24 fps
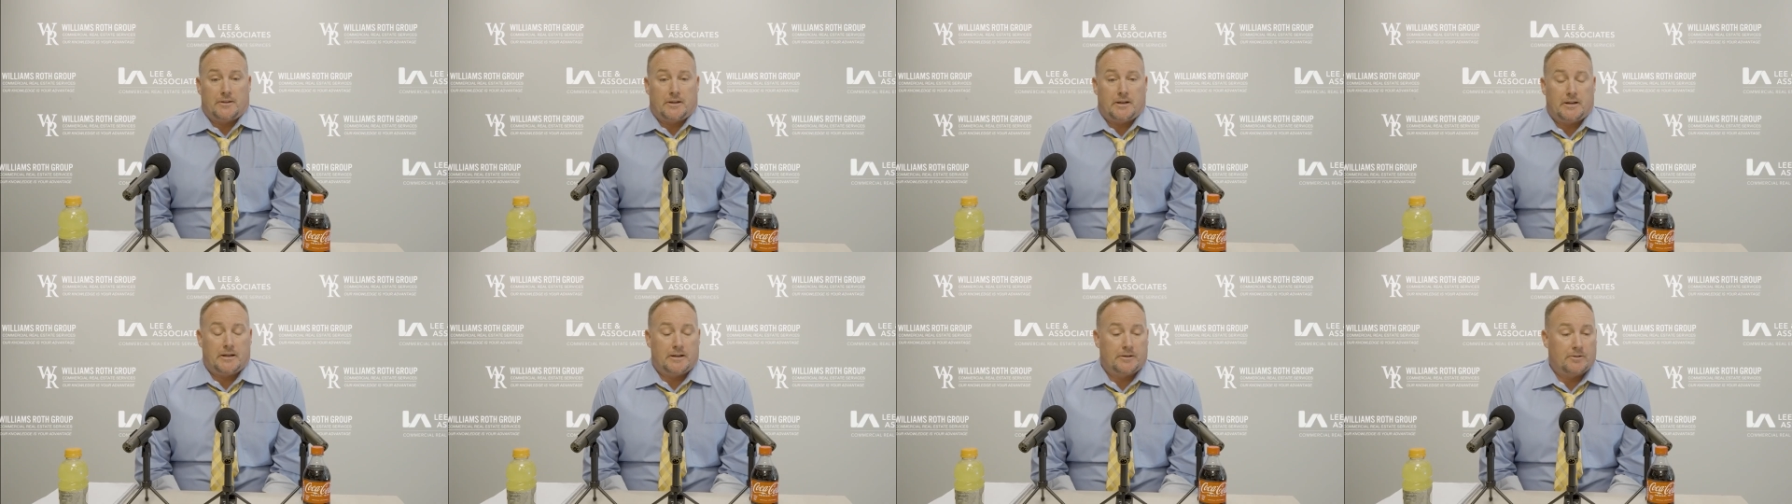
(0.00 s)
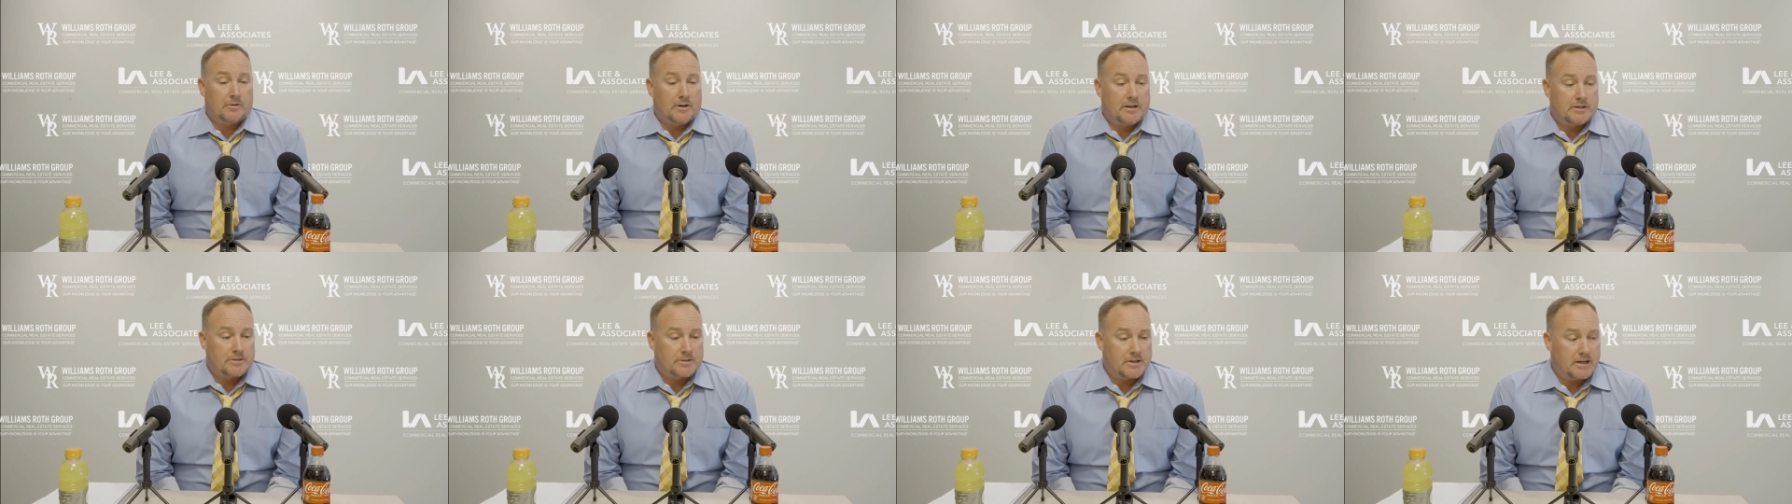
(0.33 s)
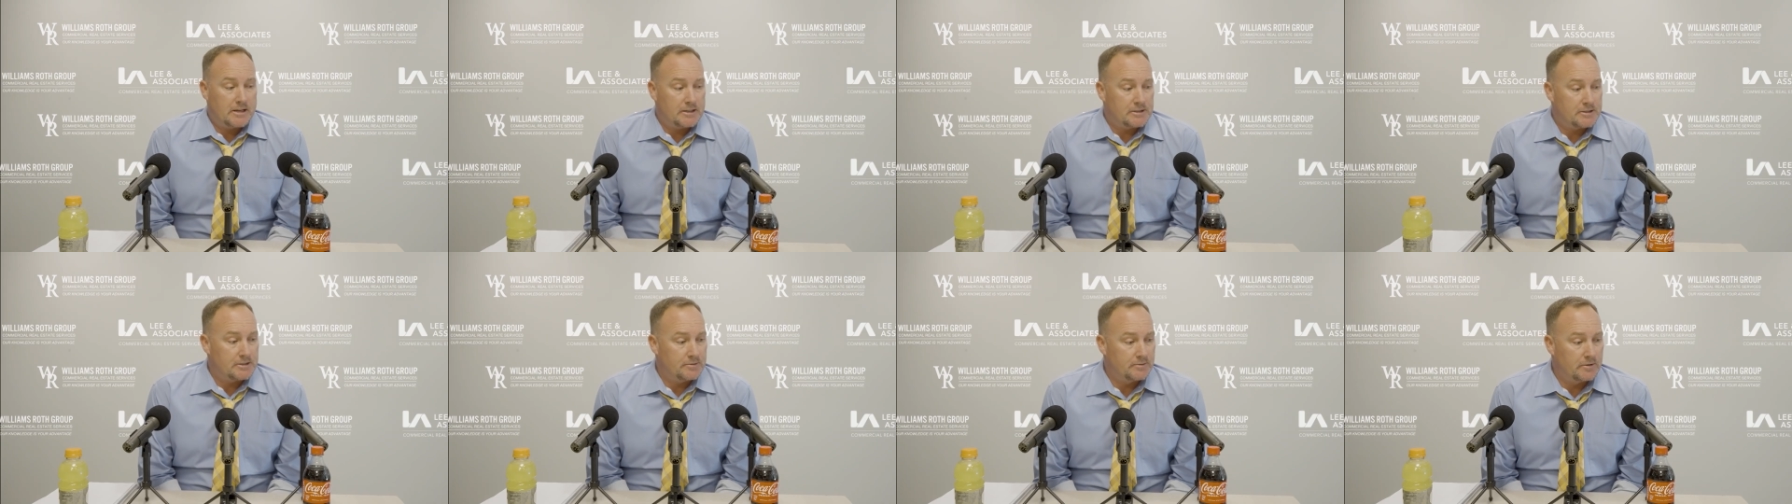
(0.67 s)
I had great
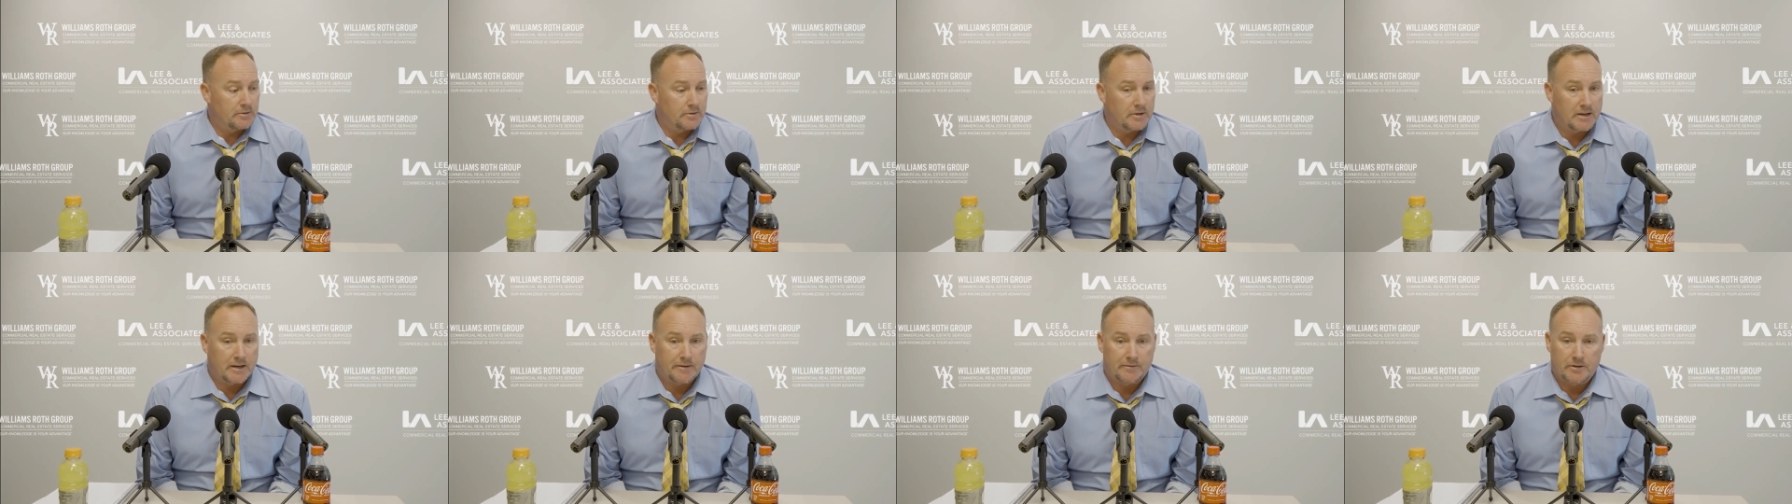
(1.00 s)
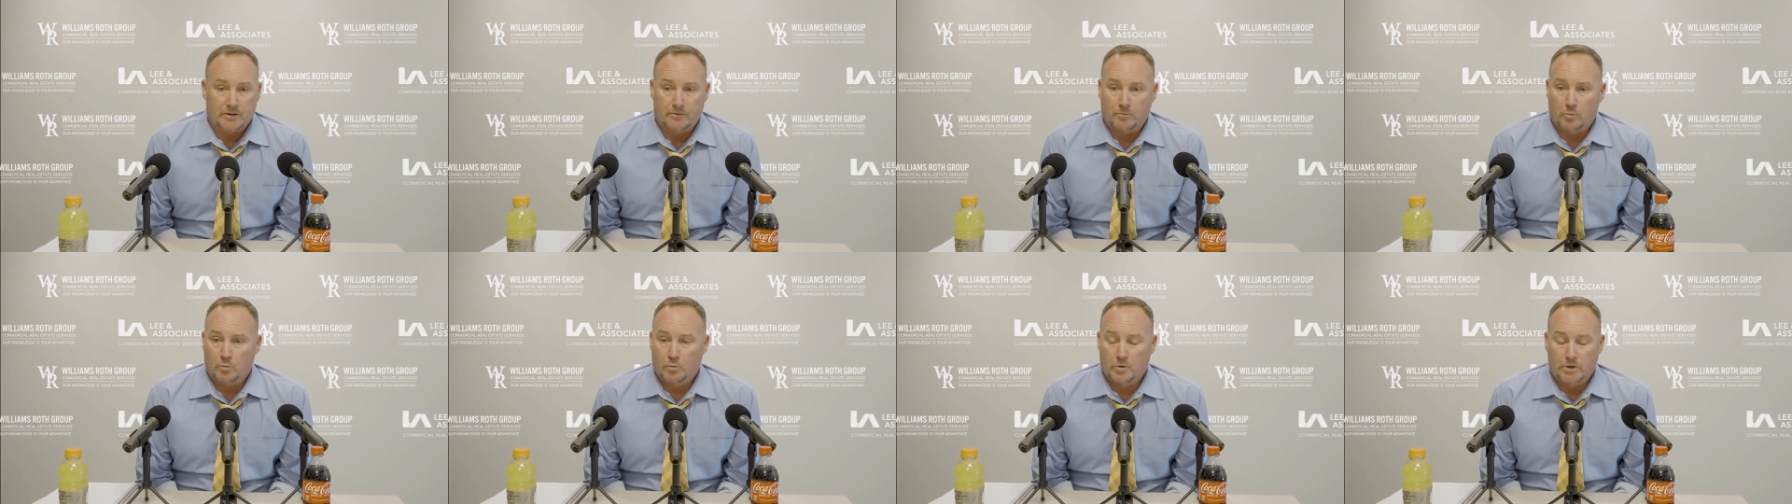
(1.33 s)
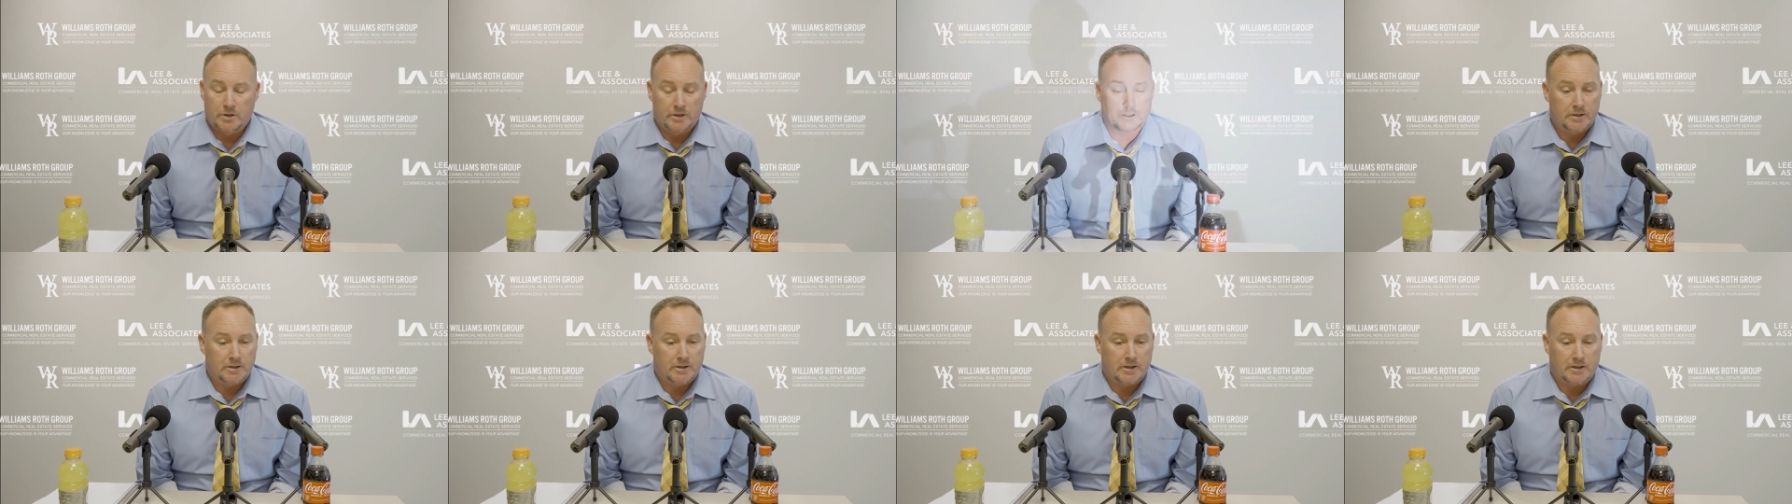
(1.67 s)
traction. We were having a
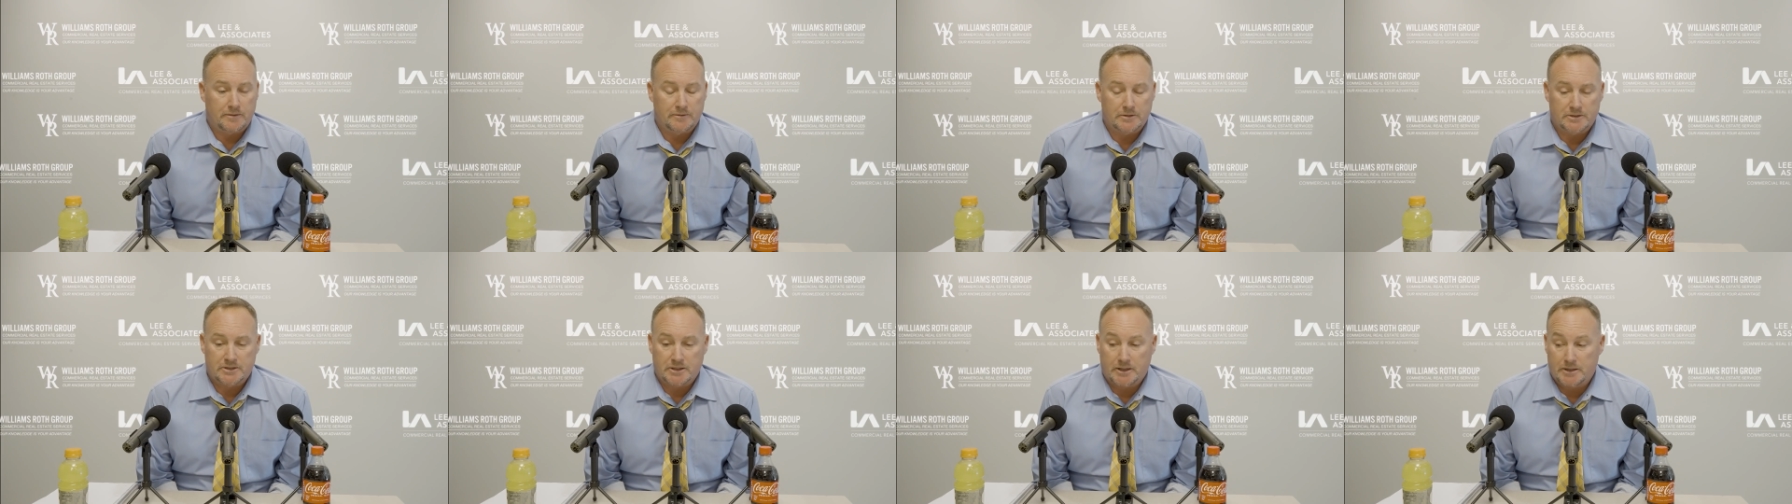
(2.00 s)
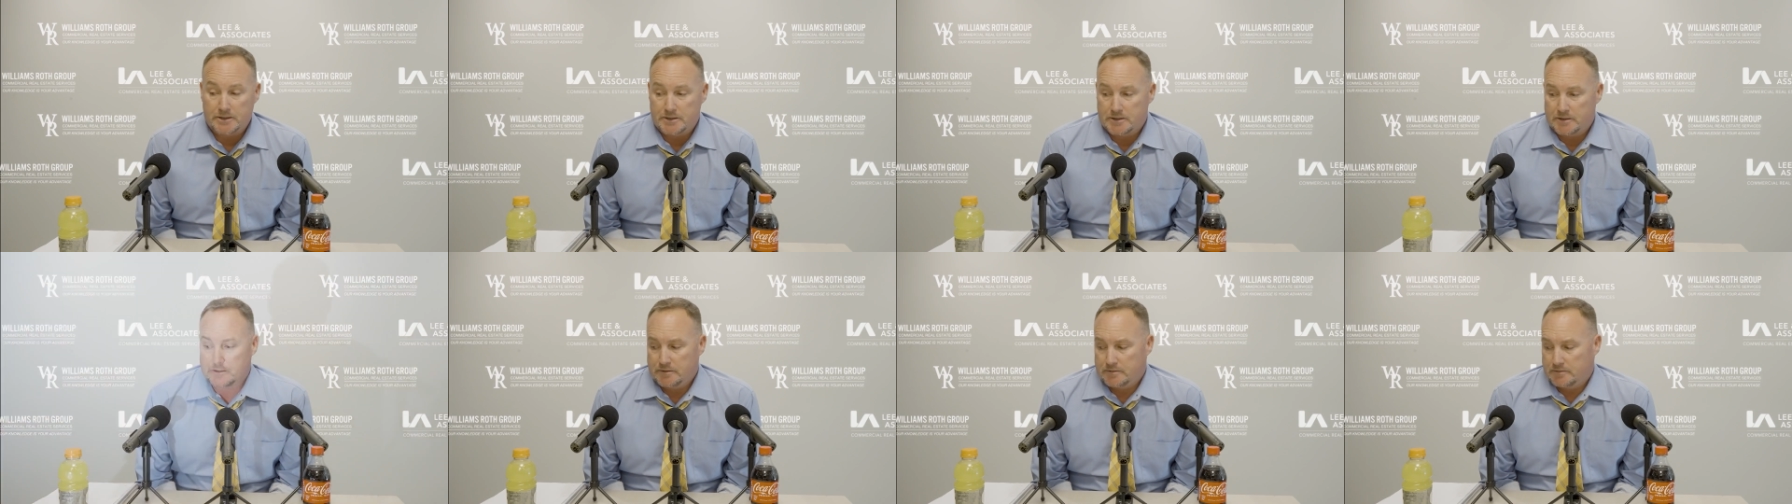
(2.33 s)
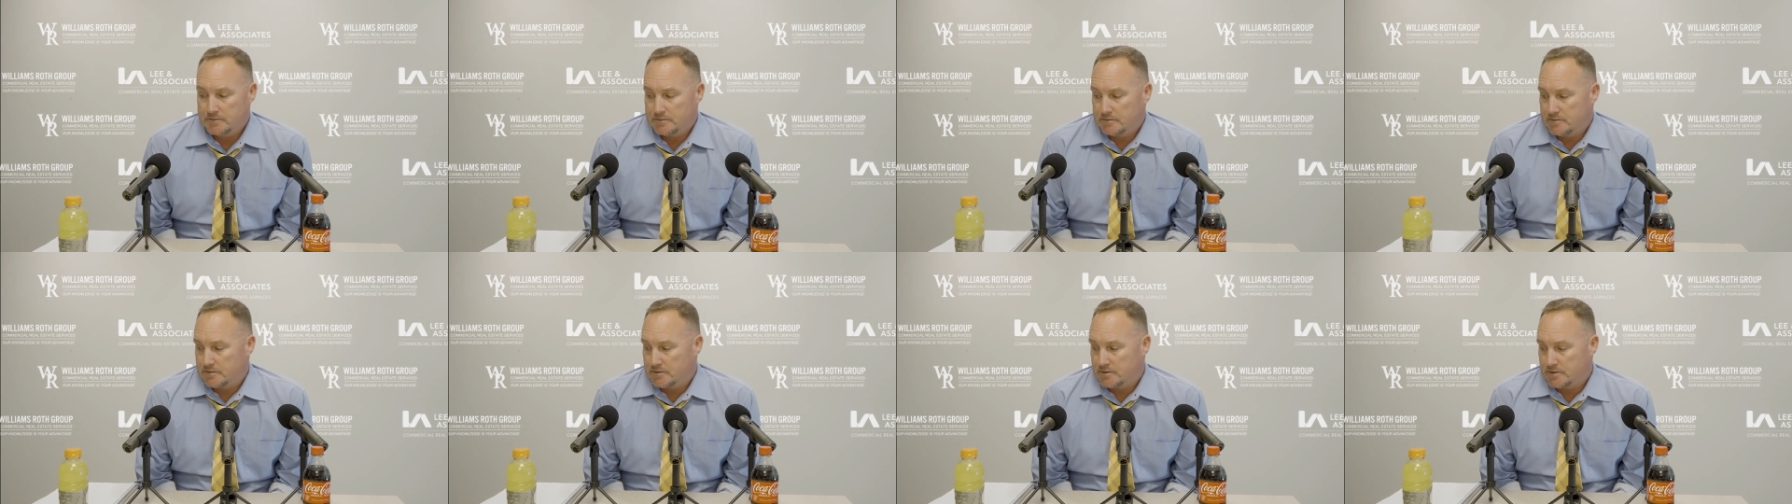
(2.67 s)
really good conversation.